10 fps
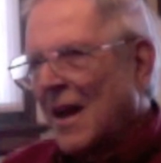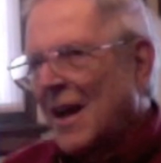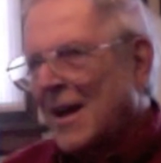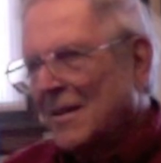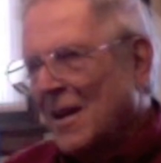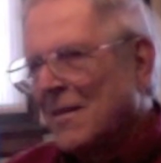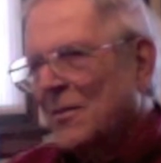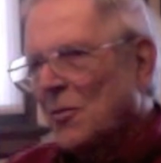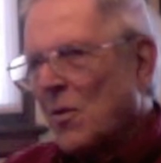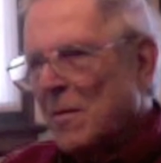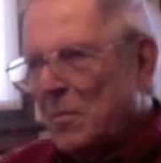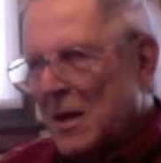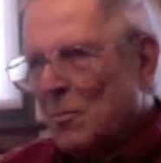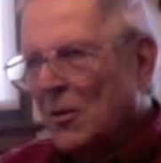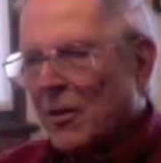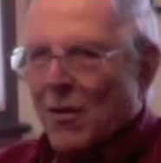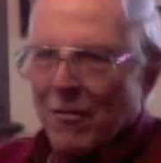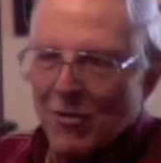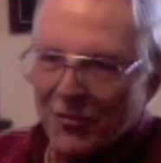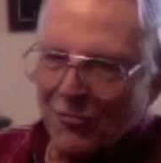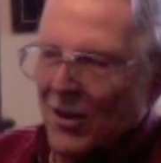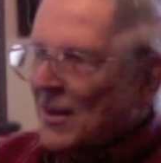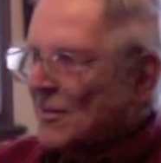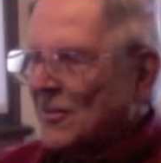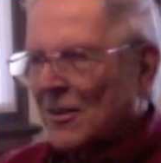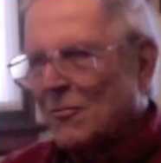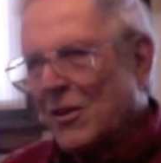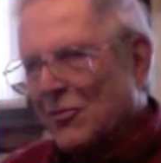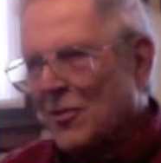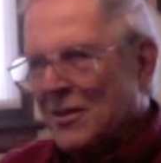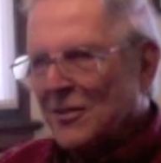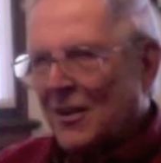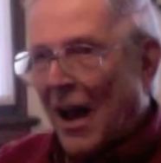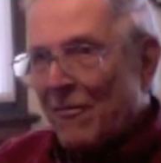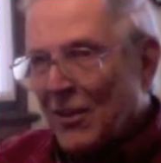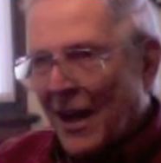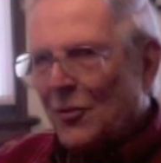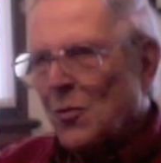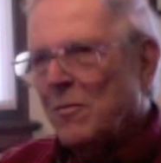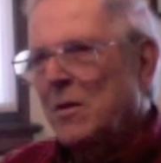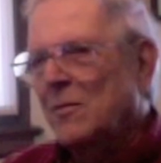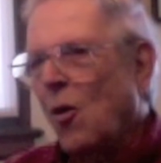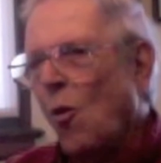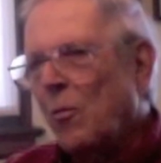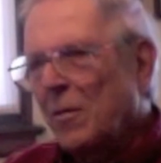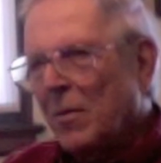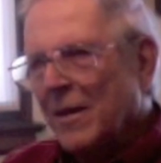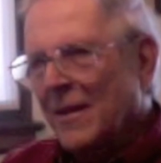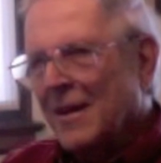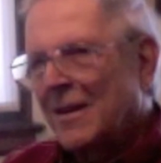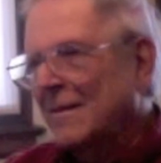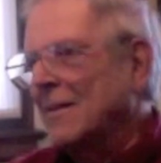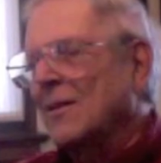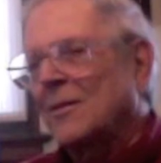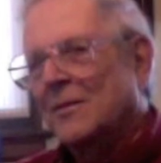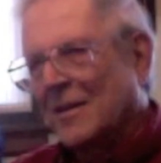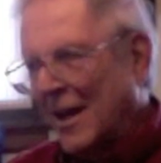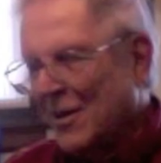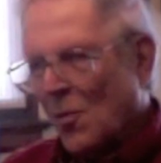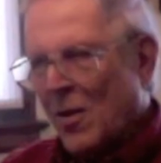And I have the right people, the right restaurants. The restaurants, I've got to have been open by then, you know. I don't